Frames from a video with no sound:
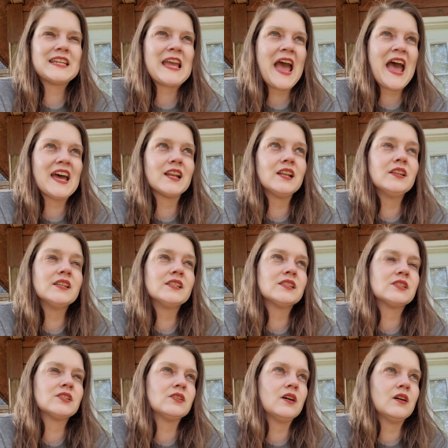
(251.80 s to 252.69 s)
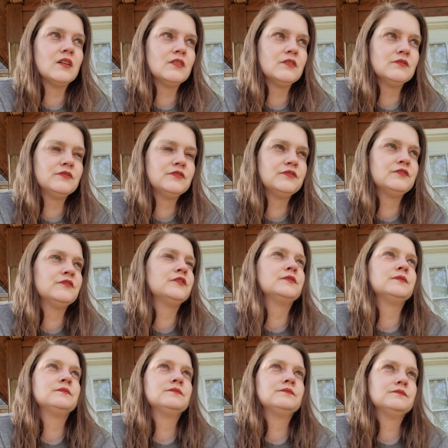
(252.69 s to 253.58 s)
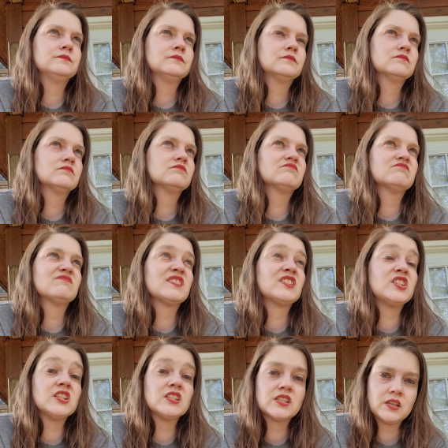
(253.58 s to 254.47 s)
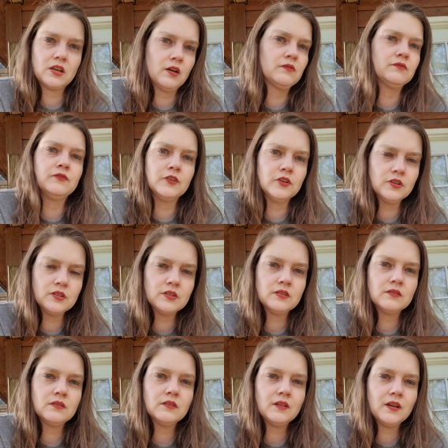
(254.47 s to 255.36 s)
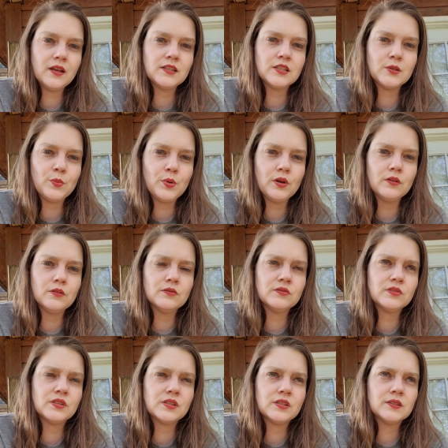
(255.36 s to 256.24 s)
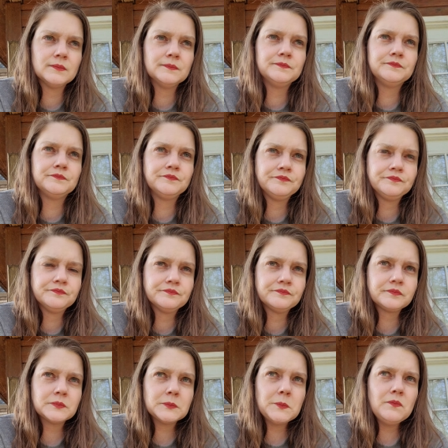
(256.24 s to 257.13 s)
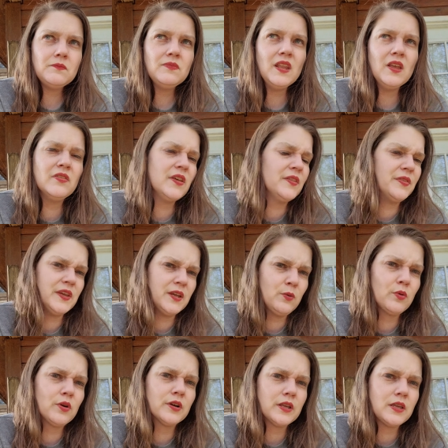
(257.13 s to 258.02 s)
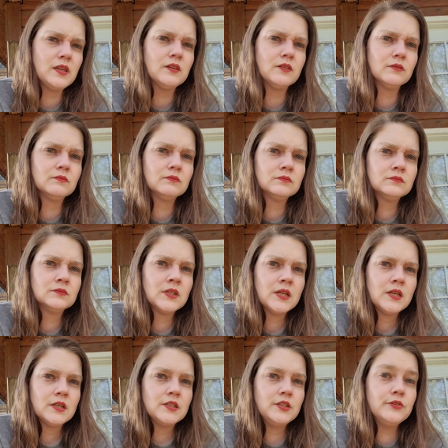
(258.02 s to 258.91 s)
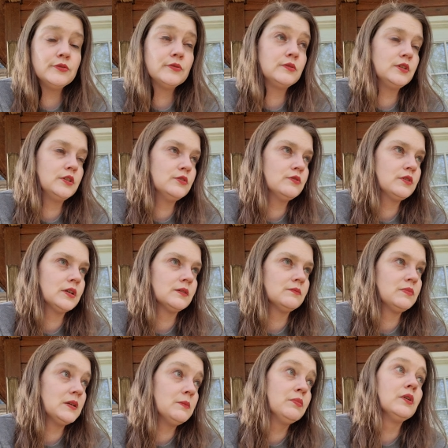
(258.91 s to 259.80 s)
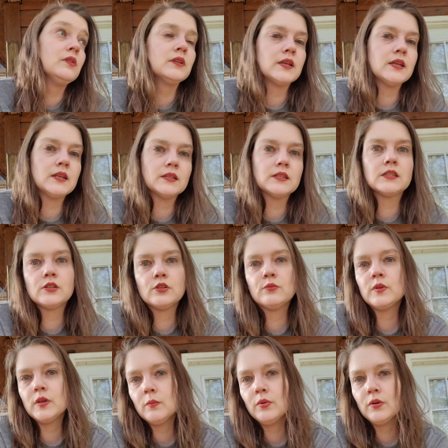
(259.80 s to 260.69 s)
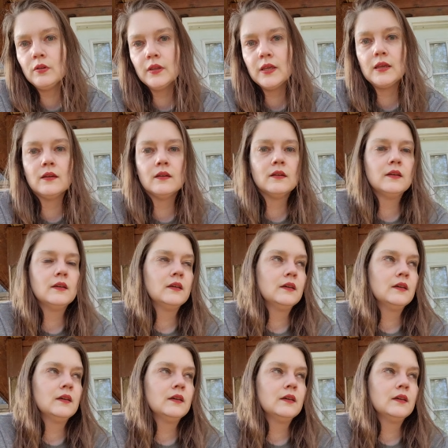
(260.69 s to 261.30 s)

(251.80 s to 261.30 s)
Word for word: catalyst of discomfort, I suppose, that they were to you. You you can be bullied and still be a bully,